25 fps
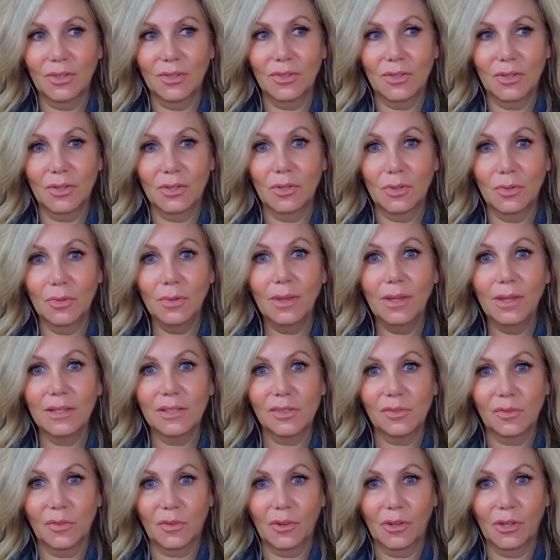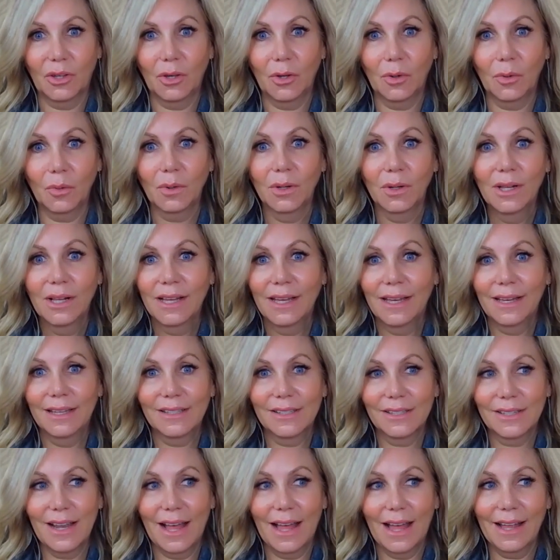do this for you.
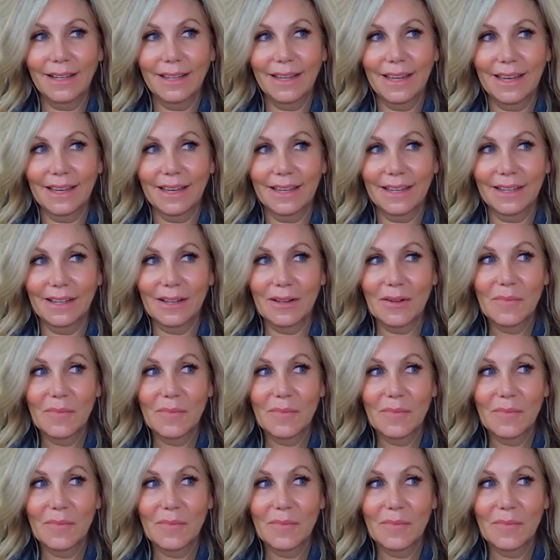It's not like